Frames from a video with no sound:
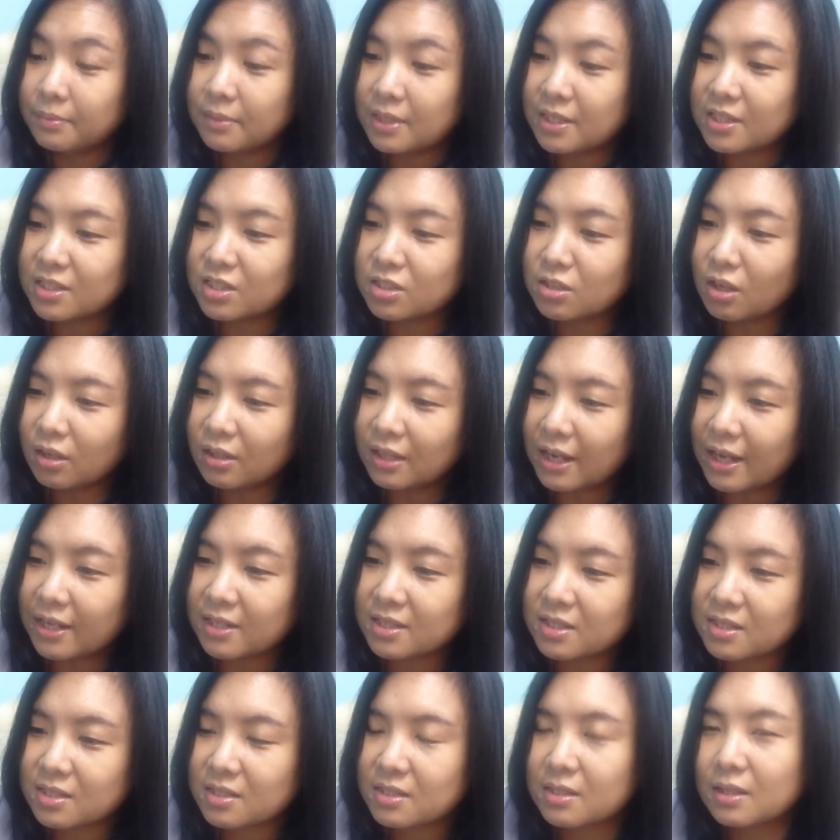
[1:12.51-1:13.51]
it's not
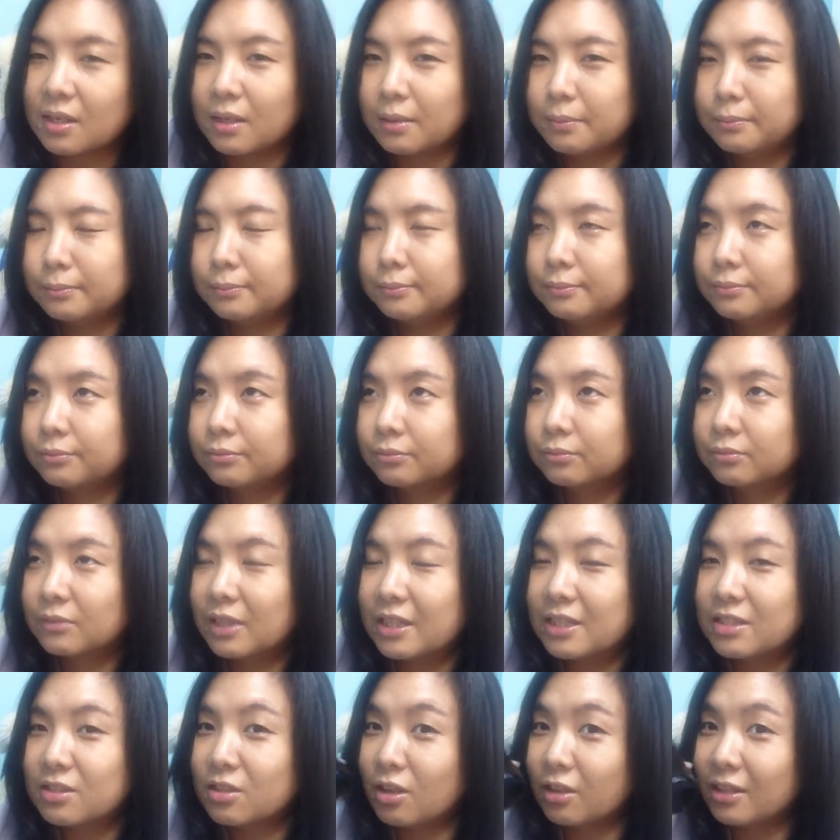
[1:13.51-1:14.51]
as um,
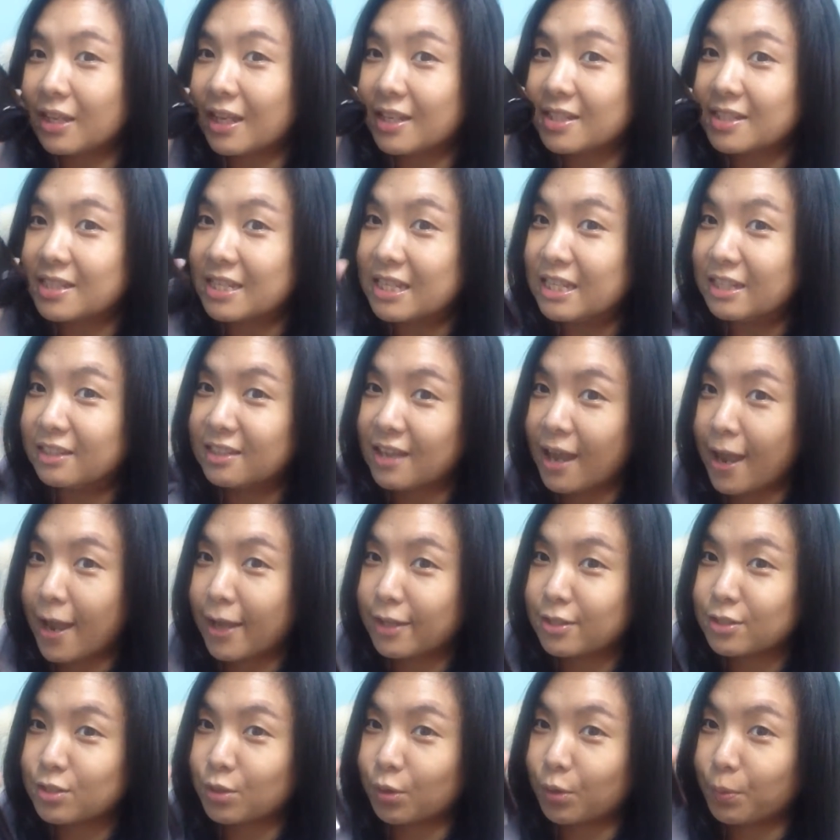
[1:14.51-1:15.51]
it's not as
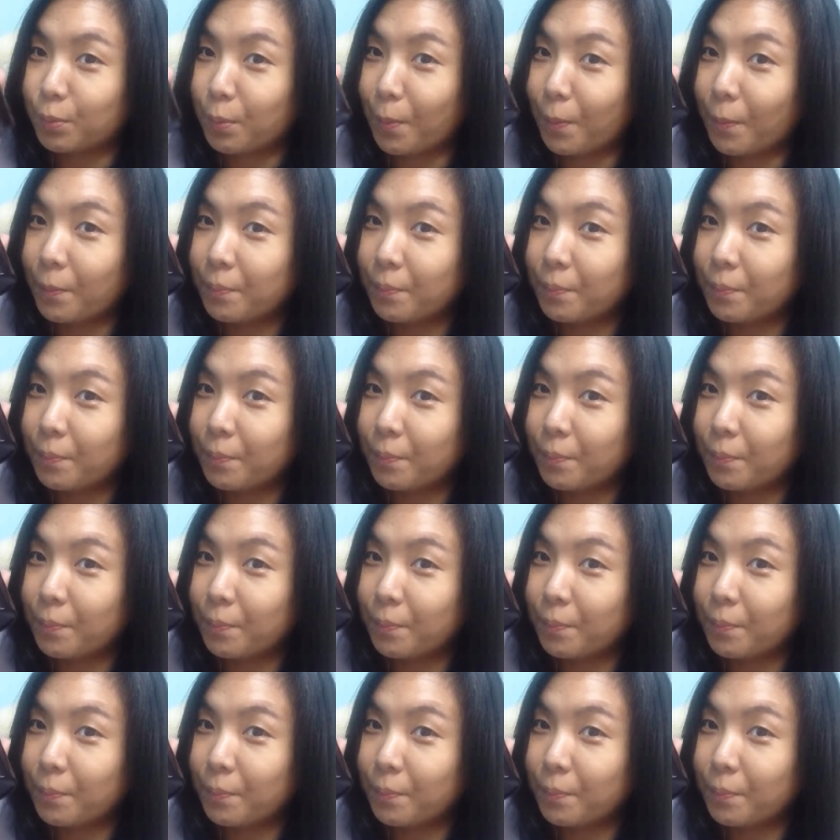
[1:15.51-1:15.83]
intense or